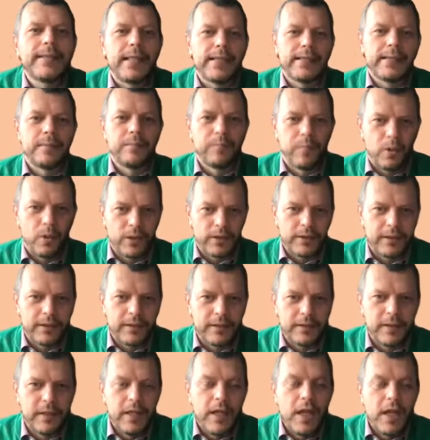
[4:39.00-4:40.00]
important?
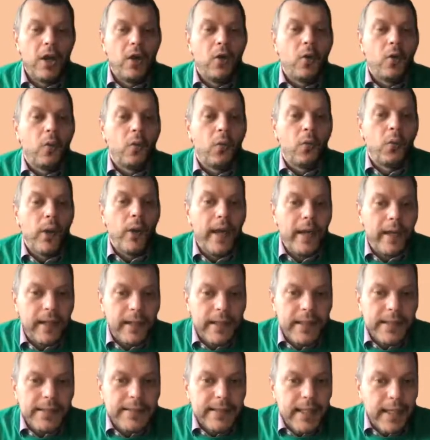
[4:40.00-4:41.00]
Where
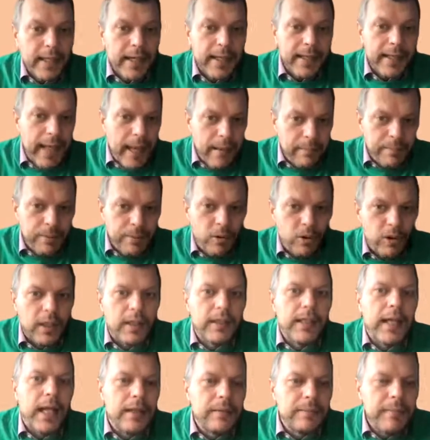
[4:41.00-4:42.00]
is there a gap or
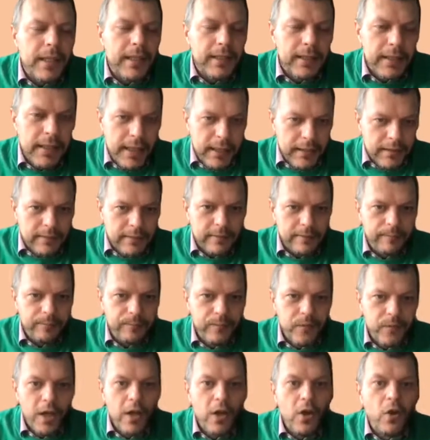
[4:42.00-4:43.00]
an unmet need?
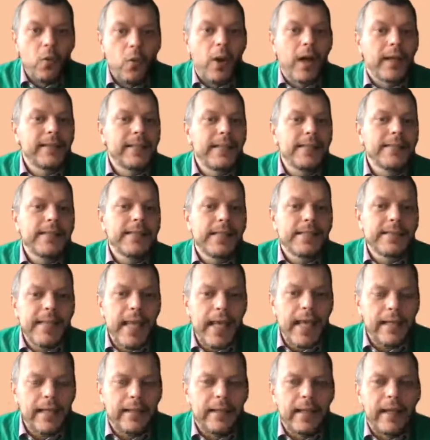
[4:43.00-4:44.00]
What is the
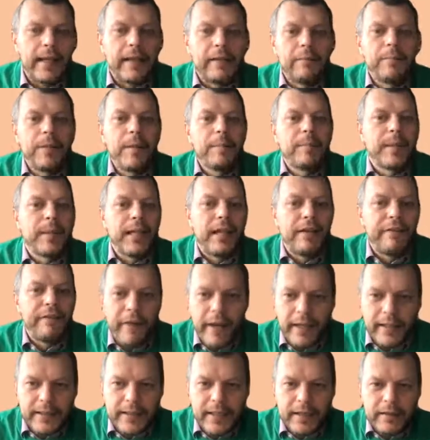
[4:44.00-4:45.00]
scale? Like people
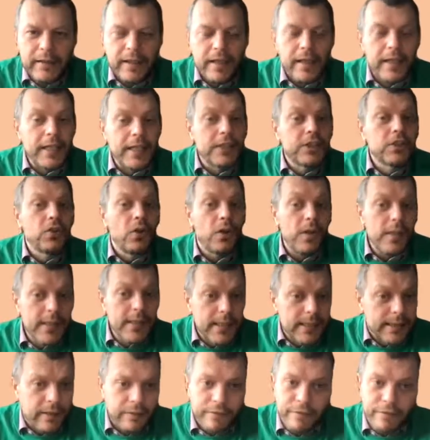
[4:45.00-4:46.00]
affected,
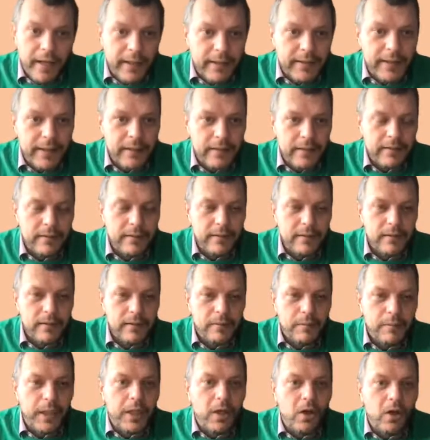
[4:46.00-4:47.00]
resources affected.
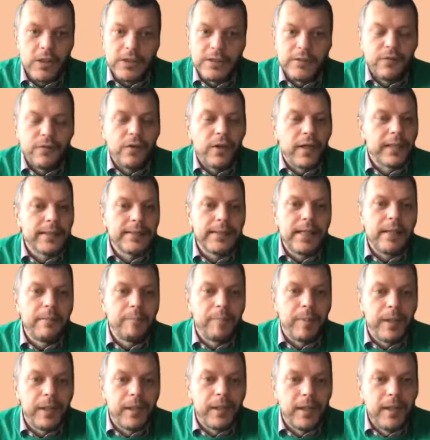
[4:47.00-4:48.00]
Because, for
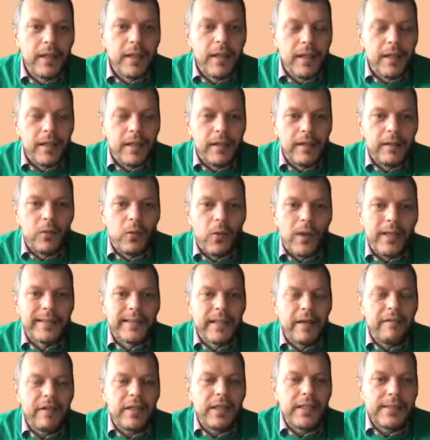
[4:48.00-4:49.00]
example,
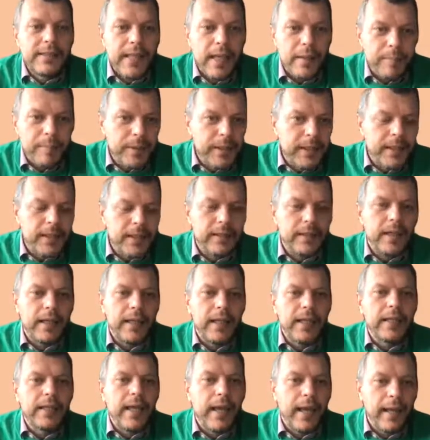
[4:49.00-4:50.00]
whatever is happening
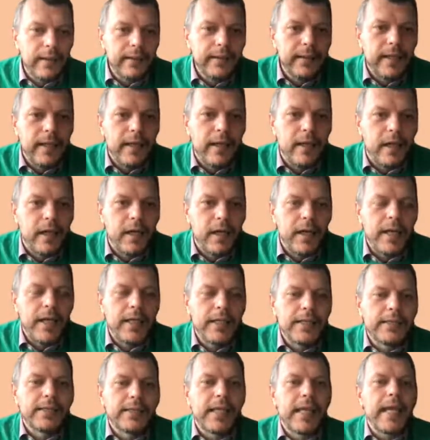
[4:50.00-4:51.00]
in healthcare
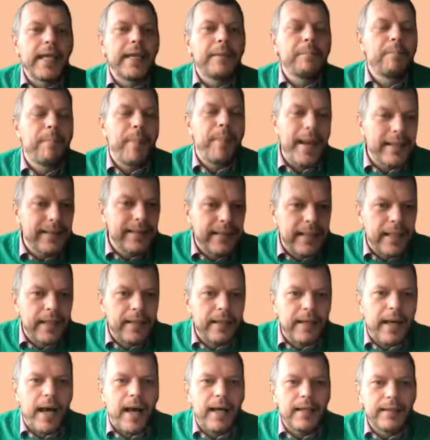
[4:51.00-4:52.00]
is
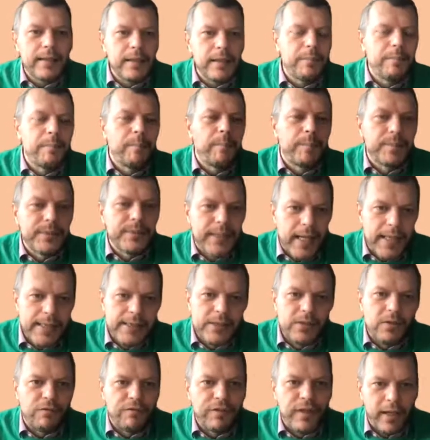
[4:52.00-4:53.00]
impacting other
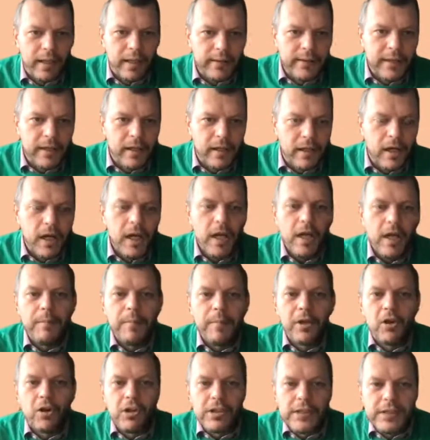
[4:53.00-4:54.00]
sides of healthcare.
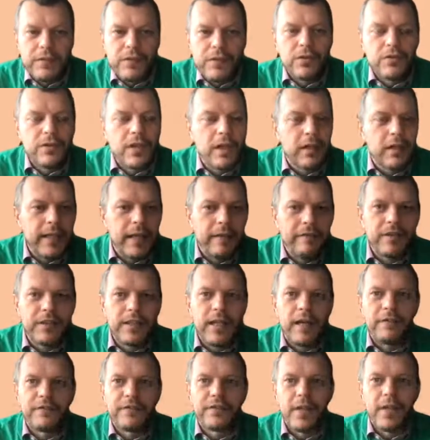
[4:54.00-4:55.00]
Because if you don't have
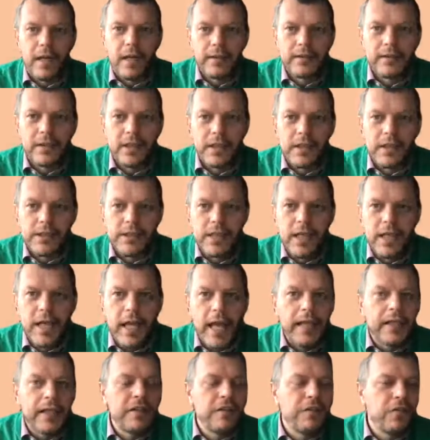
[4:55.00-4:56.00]
enough doctors,
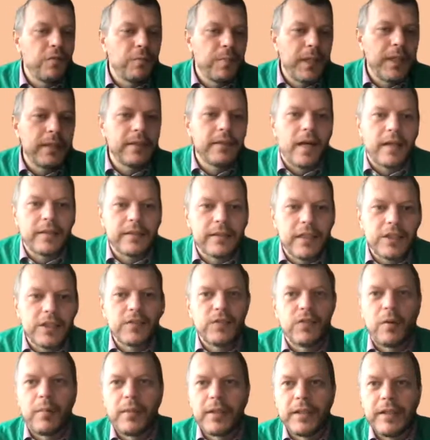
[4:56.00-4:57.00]
and if you bring doctors
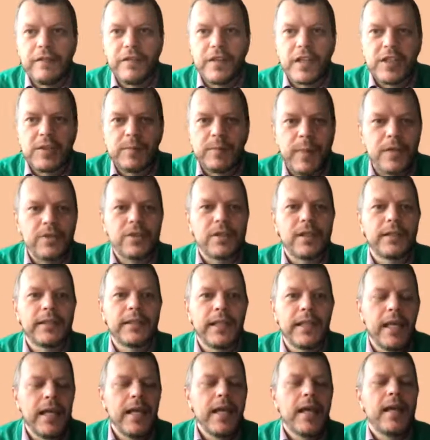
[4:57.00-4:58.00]
from a different
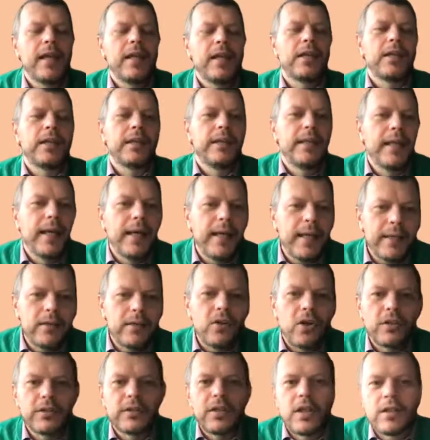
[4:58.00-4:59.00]
specialty, the
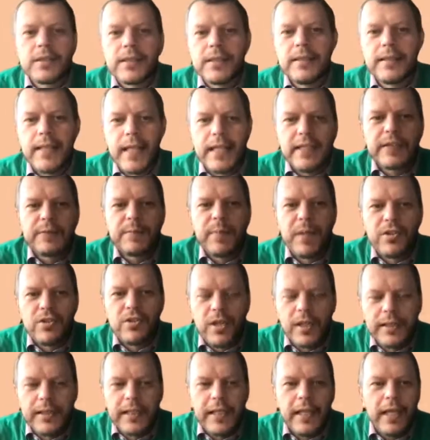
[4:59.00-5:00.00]
doctors in that
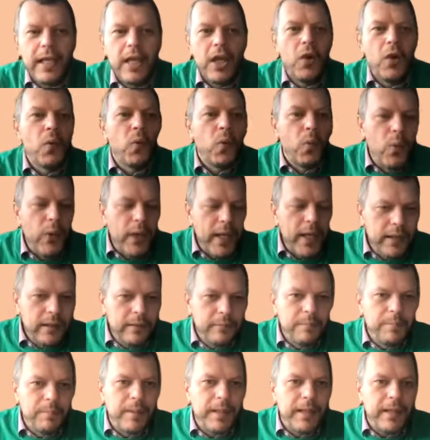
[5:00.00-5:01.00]
specialty will
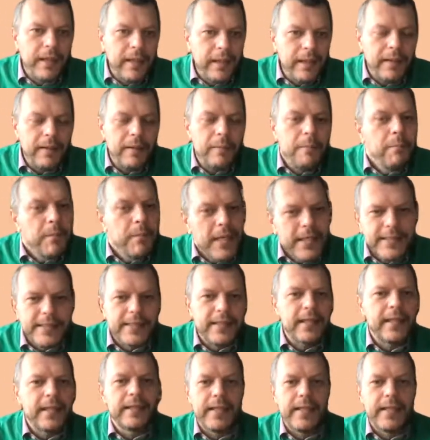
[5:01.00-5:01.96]
be missed in